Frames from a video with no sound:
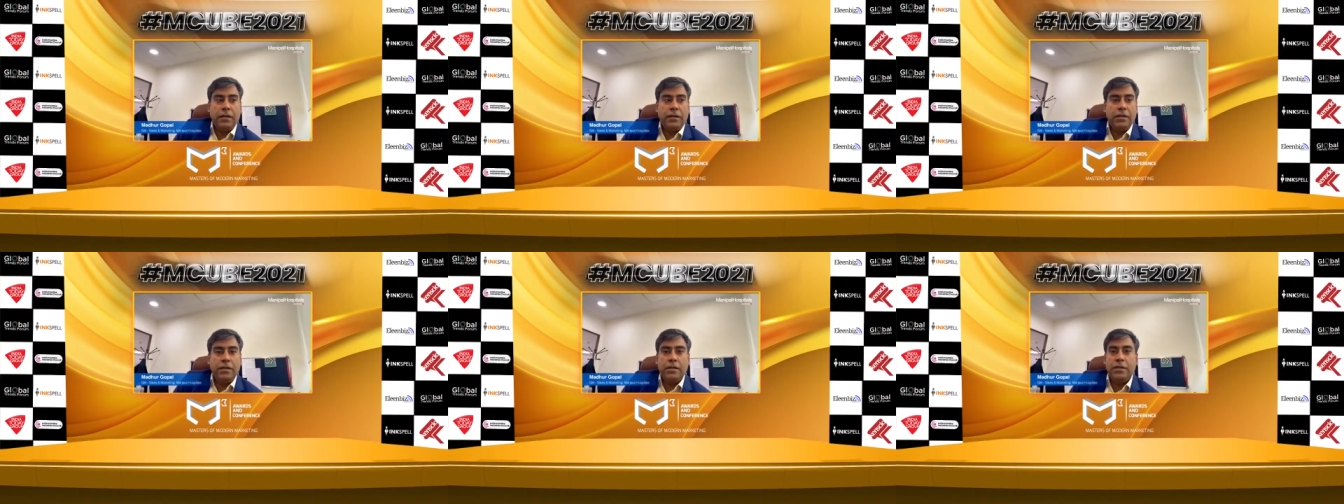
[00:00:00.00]
and the
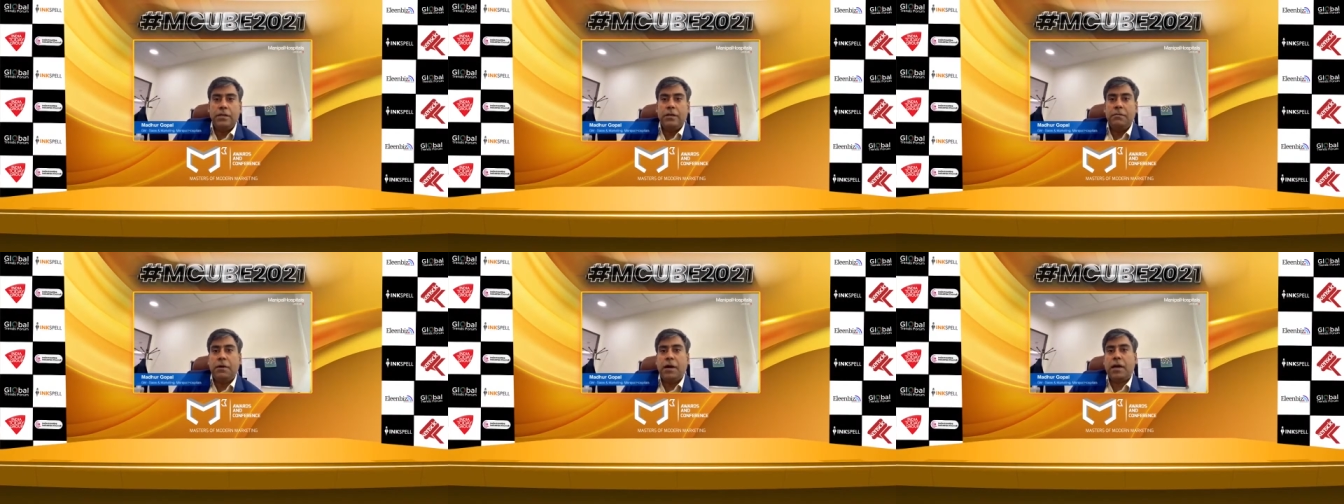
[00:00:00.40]

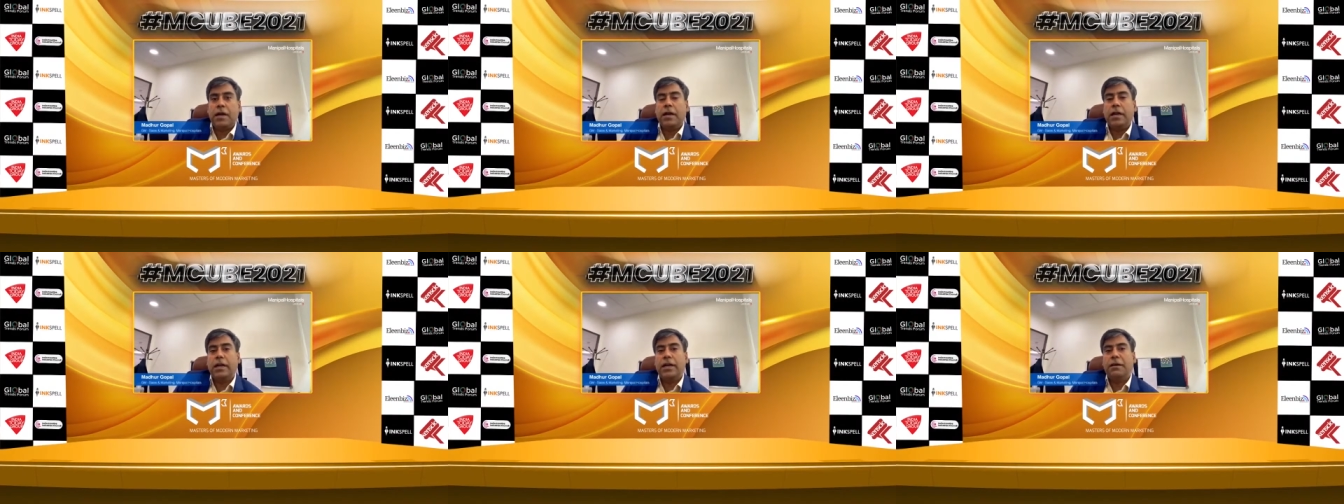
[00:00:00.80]
digital
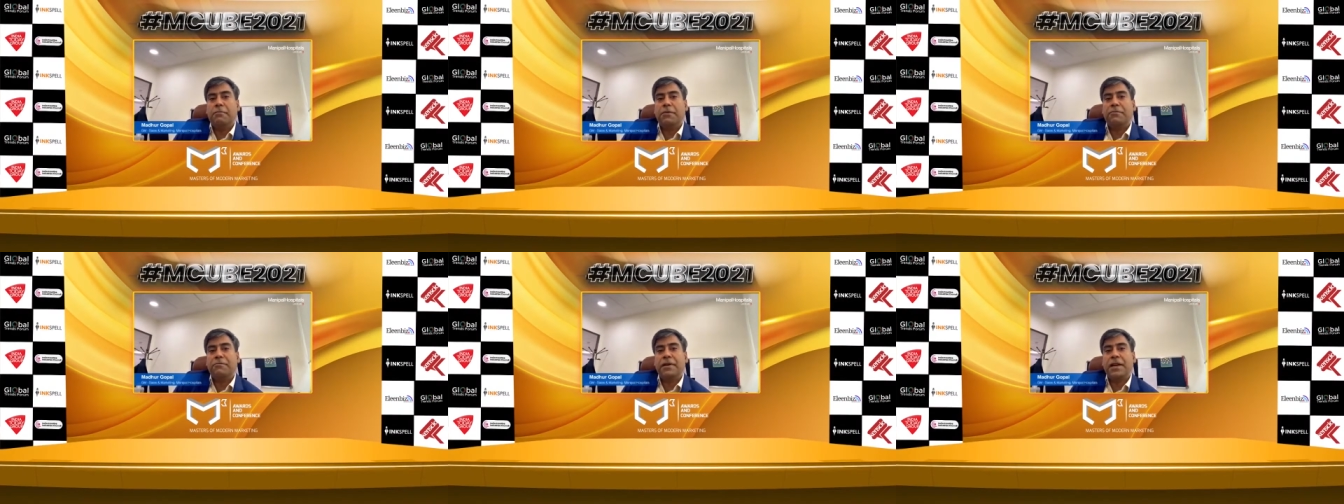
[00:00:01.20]
marketing team
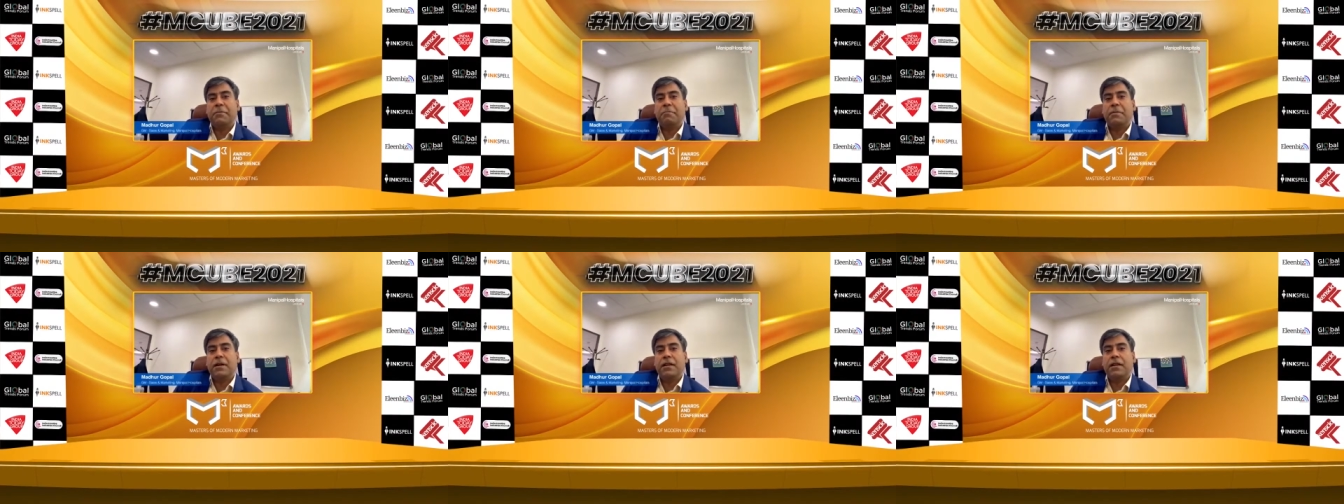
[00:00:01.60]
of
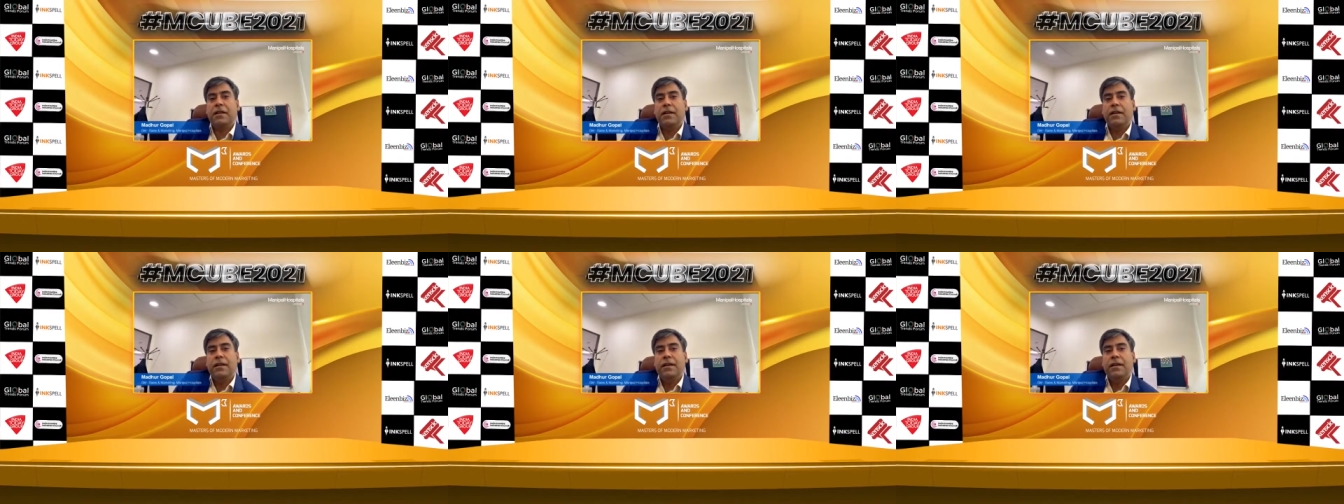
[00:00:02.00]
Manipal,